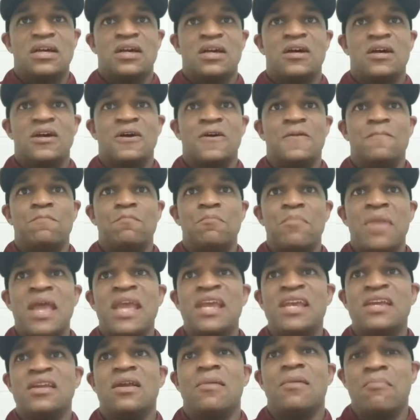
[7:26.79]
Um,
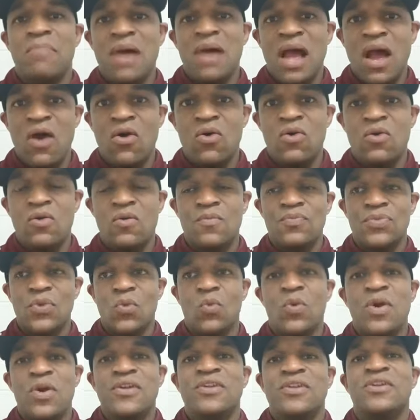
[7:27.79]
make it about
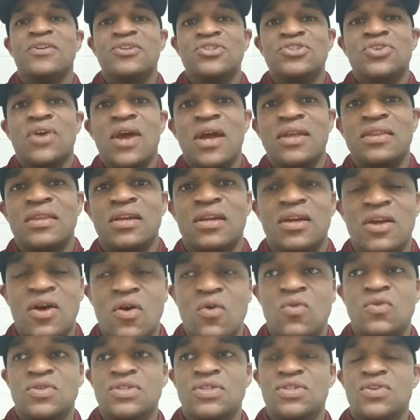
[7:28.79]
where you're trying to
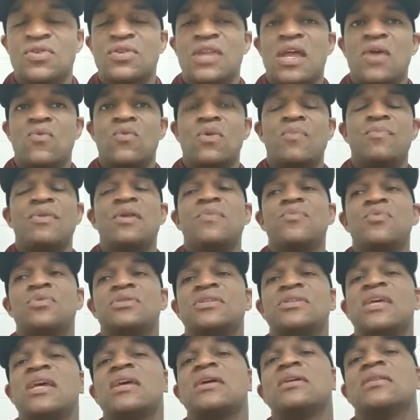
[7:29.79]
go so that when
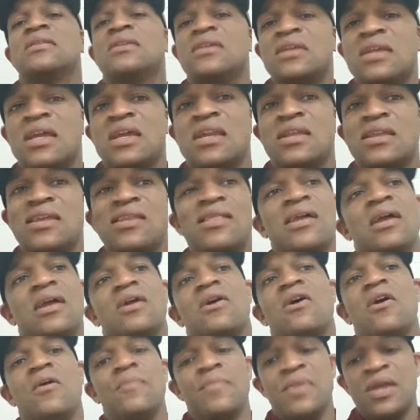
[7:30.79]
people take a look at it they're
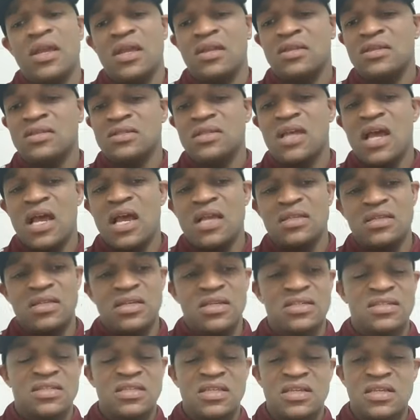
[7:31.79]
like oh man this guy
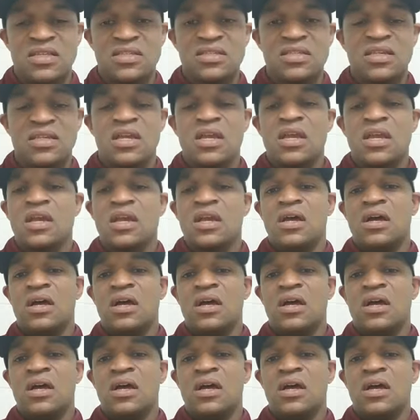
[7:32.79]
does this